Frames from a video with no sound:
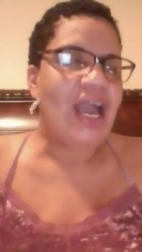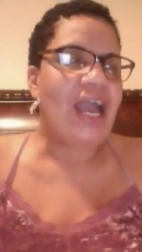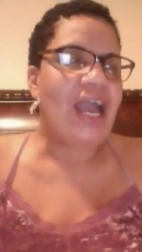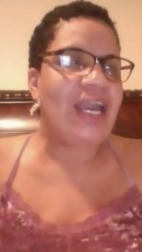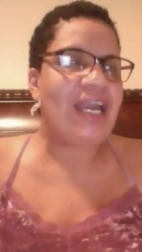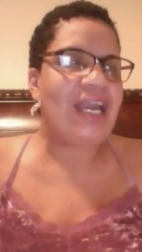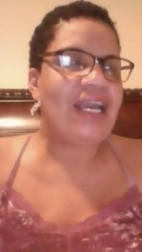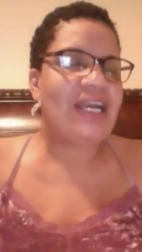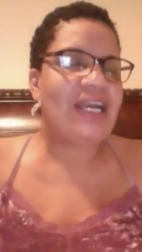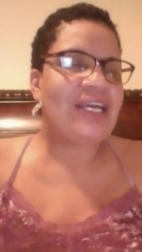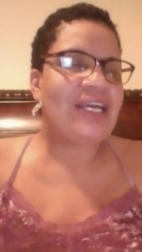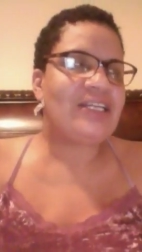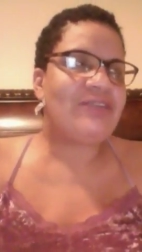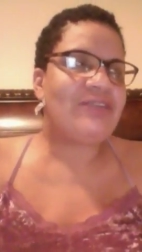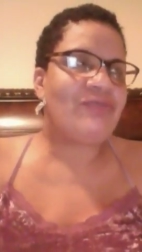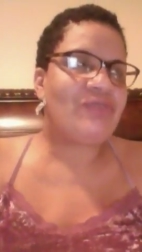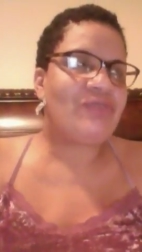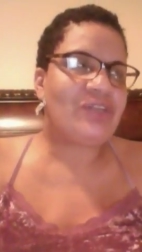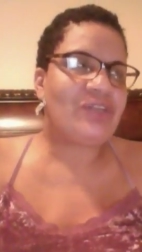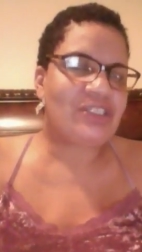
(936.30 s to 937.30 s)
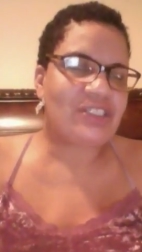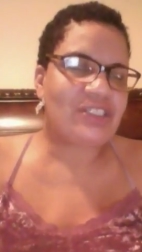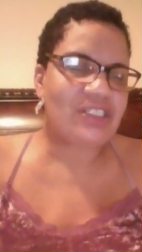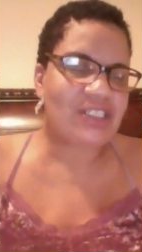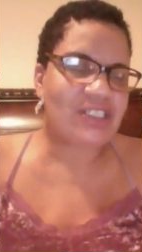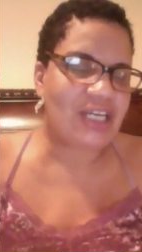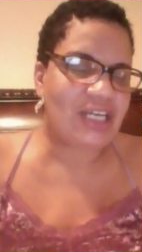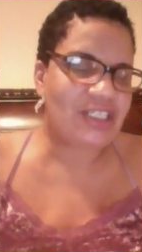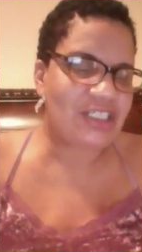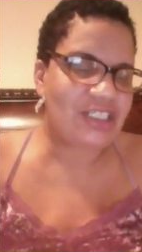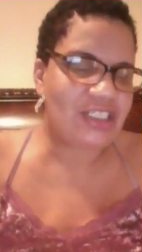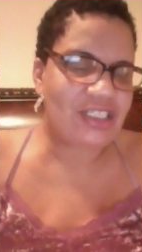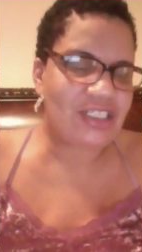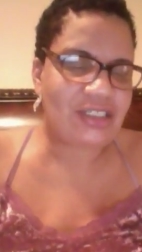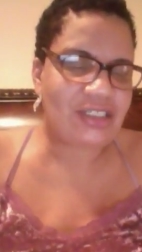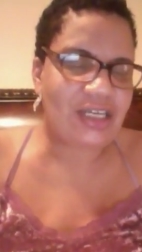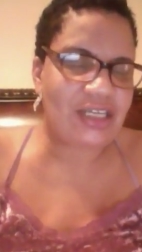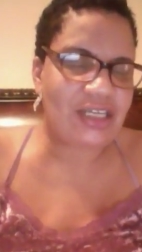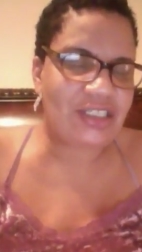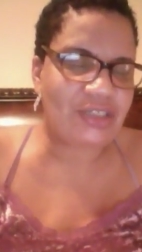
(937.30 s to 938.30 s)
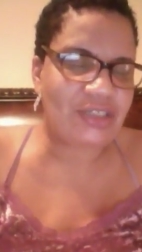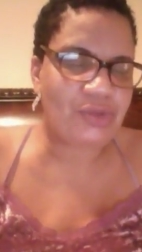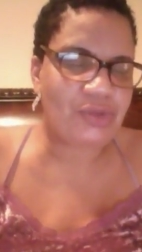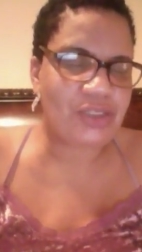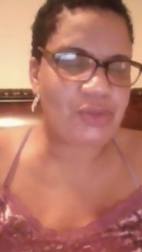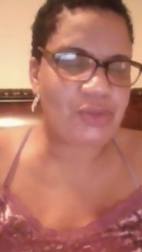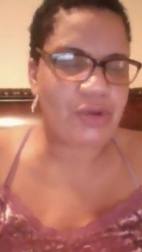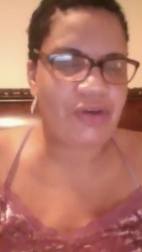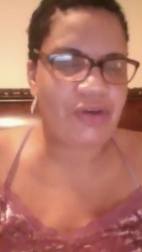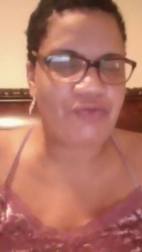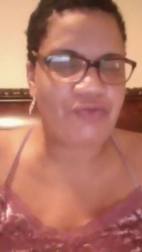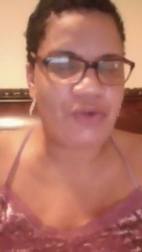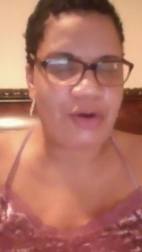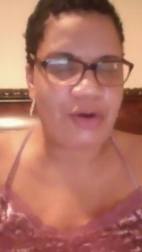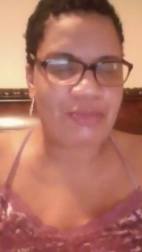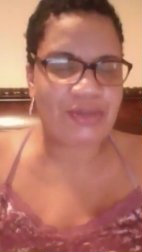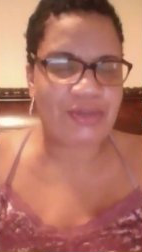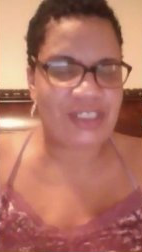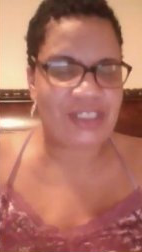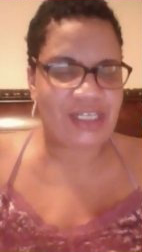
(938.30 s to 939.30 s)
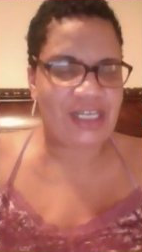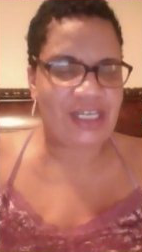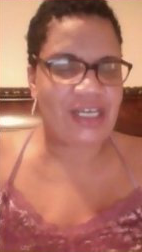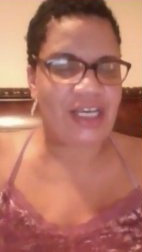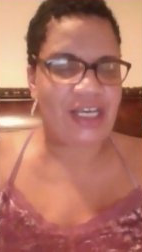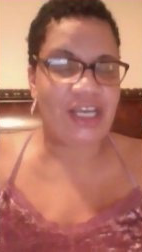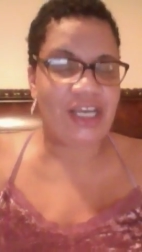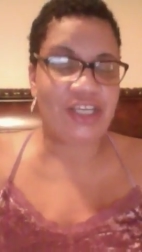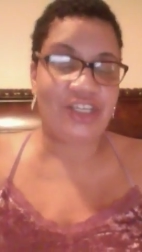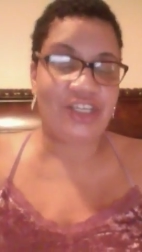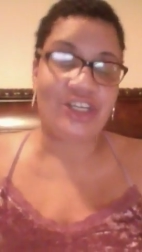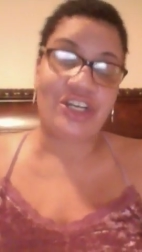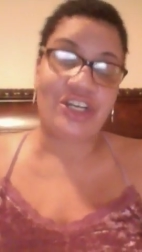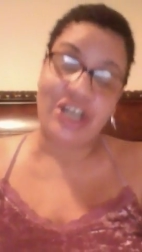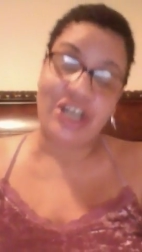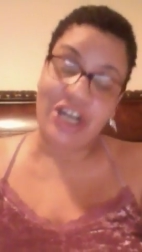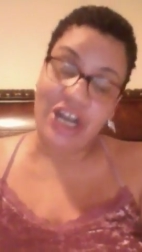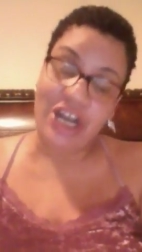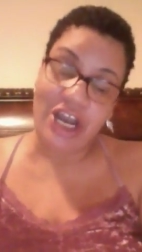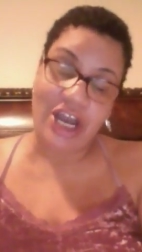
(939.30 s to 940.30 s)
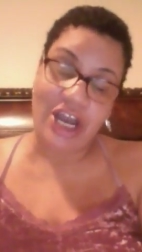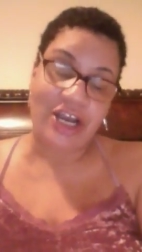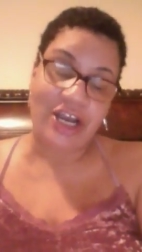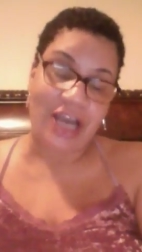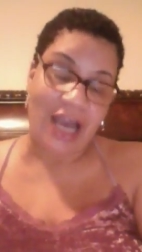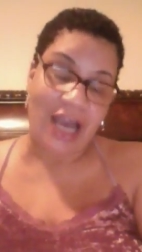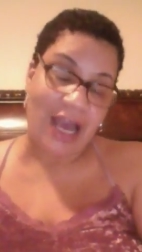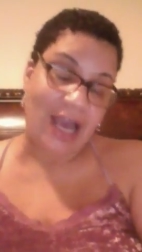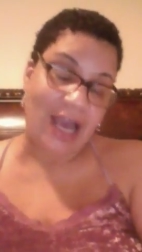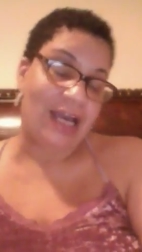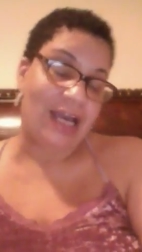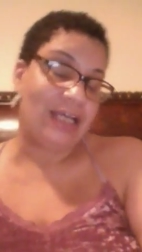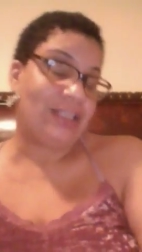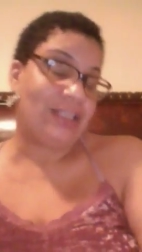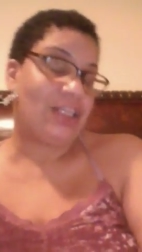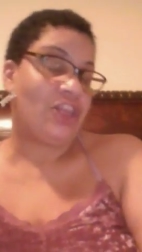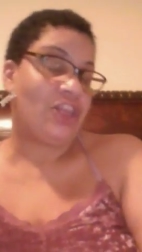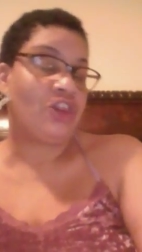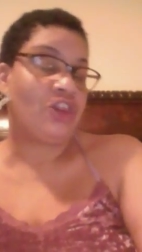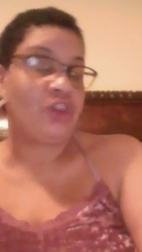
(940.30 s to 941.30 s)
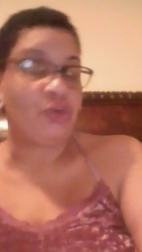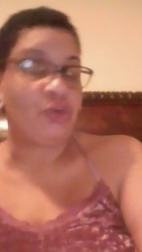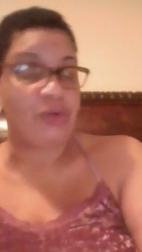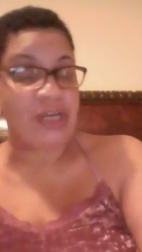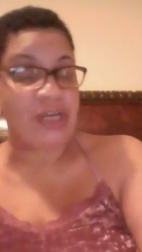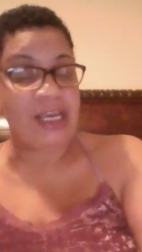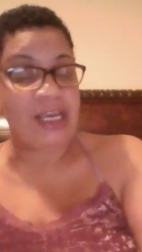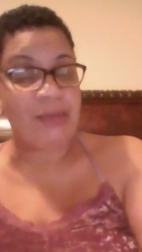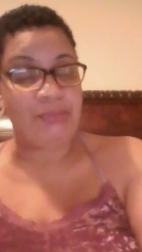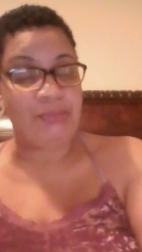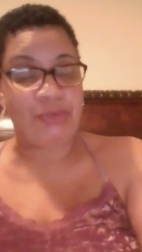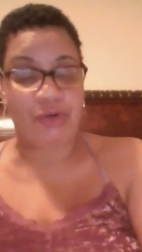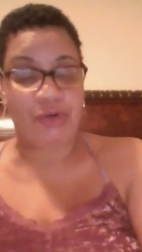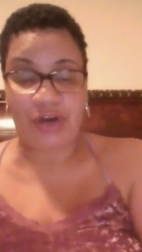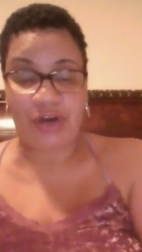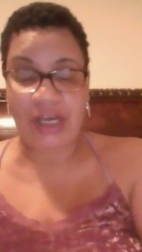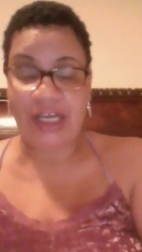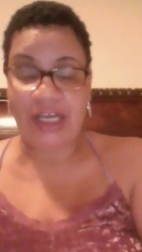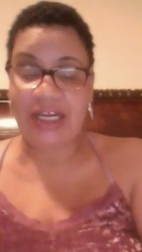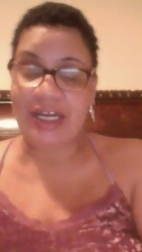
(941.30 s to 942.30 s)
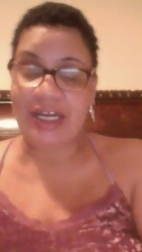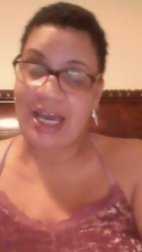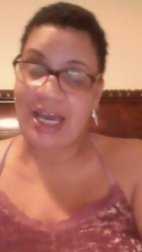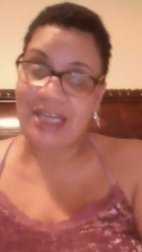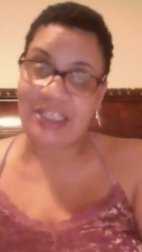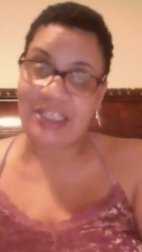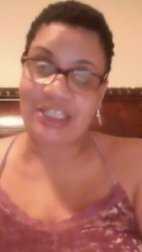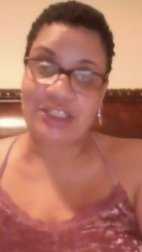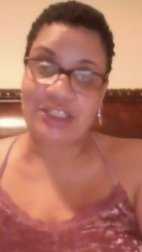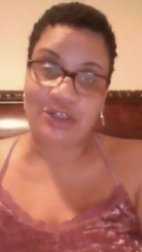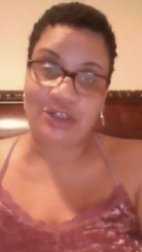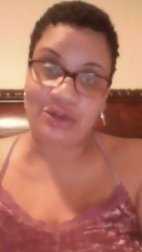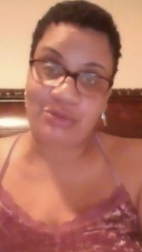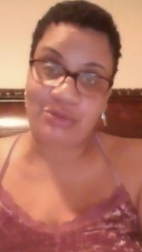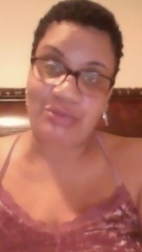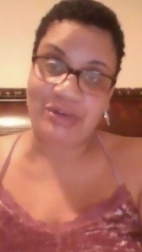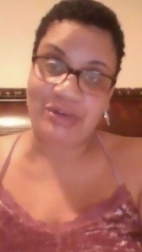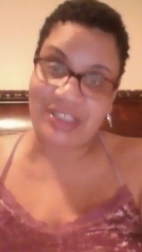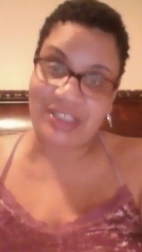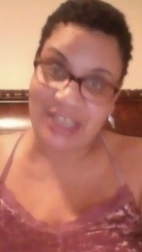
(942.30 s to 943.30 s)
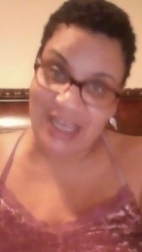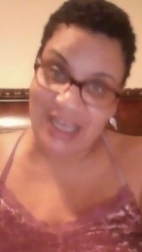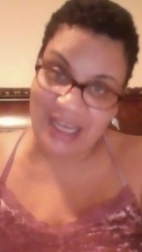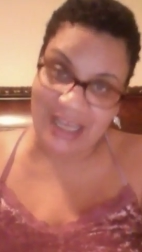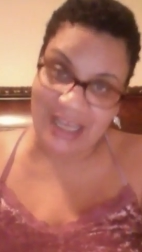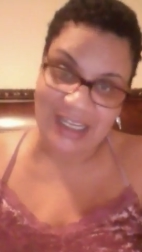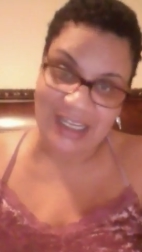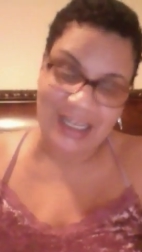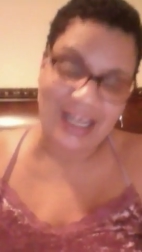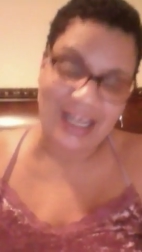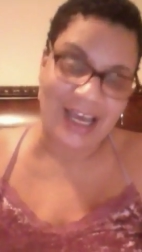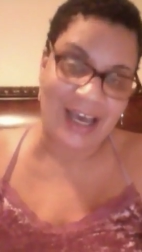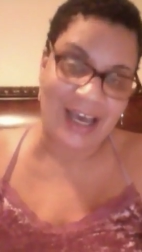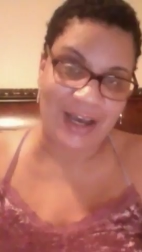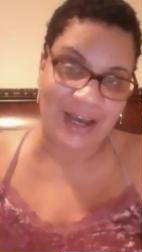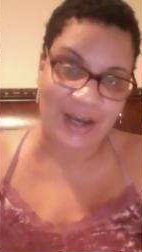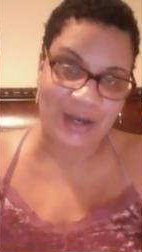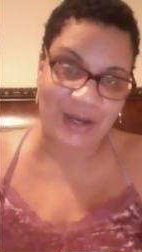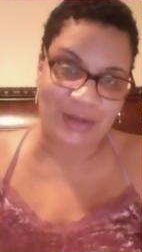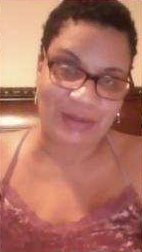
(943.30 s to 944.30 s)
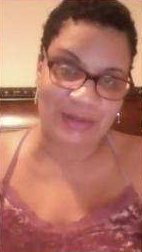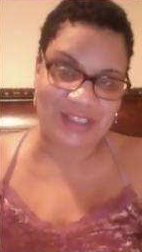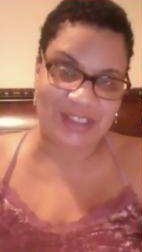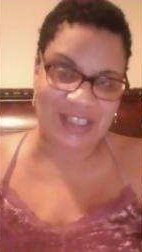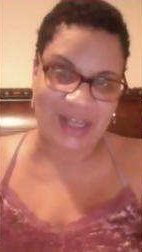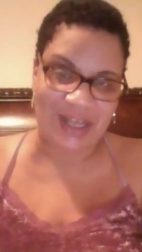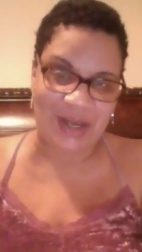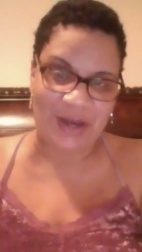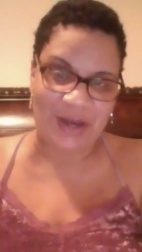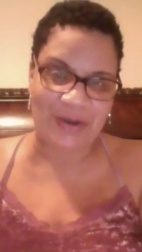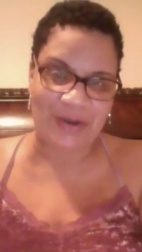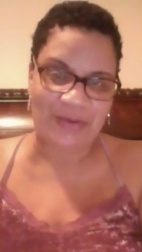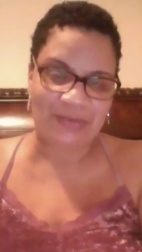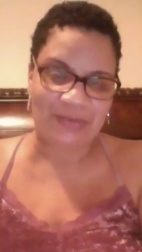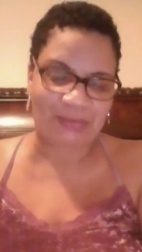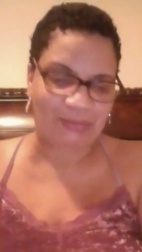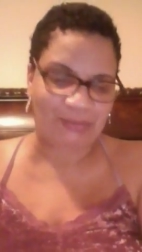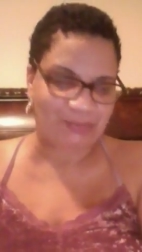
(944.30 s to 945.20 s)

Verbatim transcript: And for the discussion, discussion was worth 4%, and your girl got 3.92%. Um, so